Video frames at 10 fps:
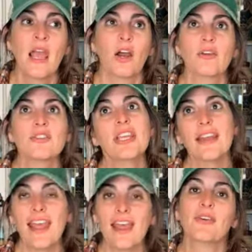or
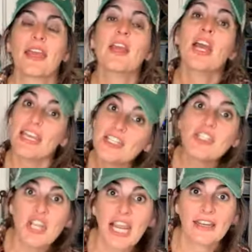Jane. Okay, it's
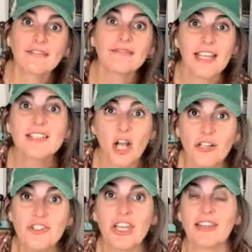Jane. It's all
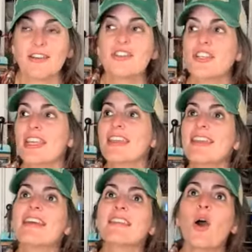Jane. She
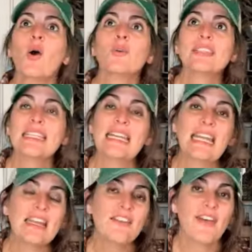is
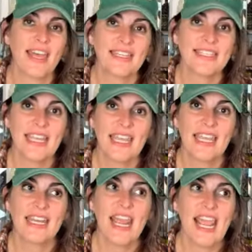hosting an event
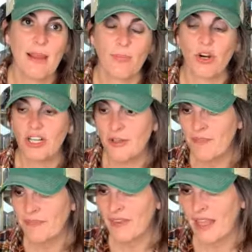in
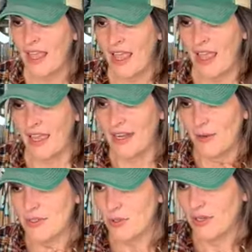April, and I
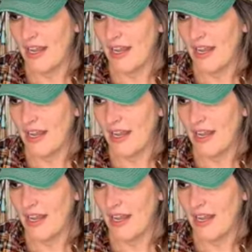was going